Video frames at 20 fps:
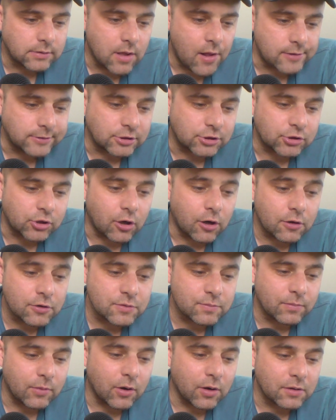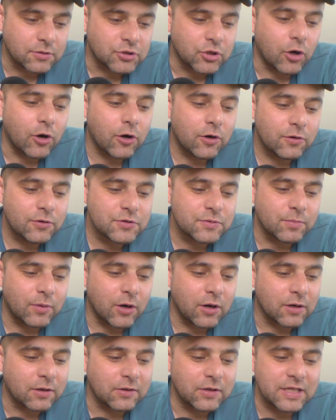it's Charles Bar Charles
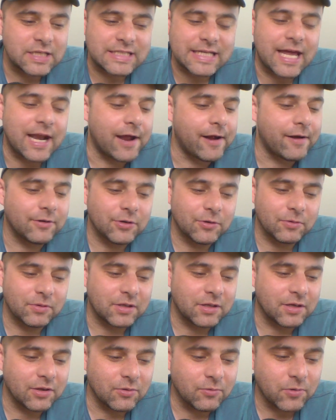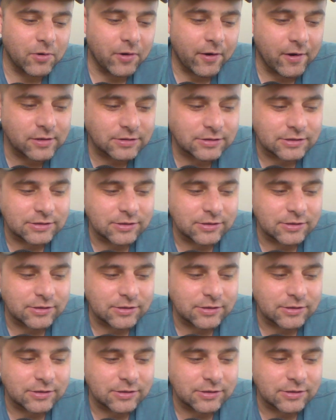Barkley's, and I don't know what the other word is.